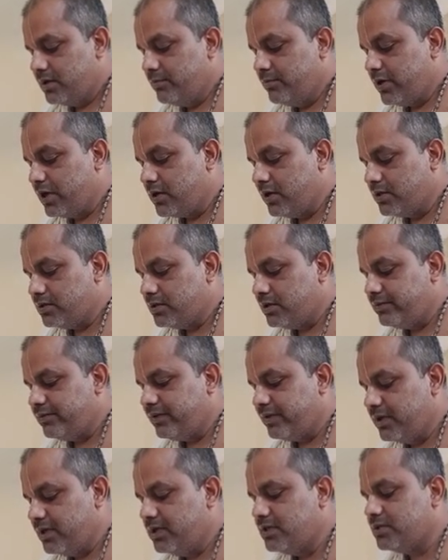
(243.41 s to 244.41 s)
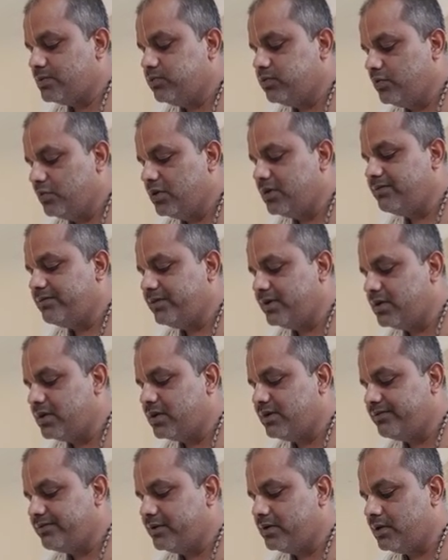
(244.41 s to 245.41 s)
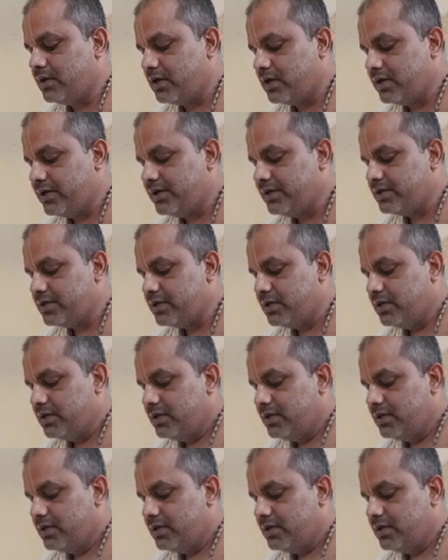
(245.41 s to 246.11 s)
Because of his poor fund of knowledge,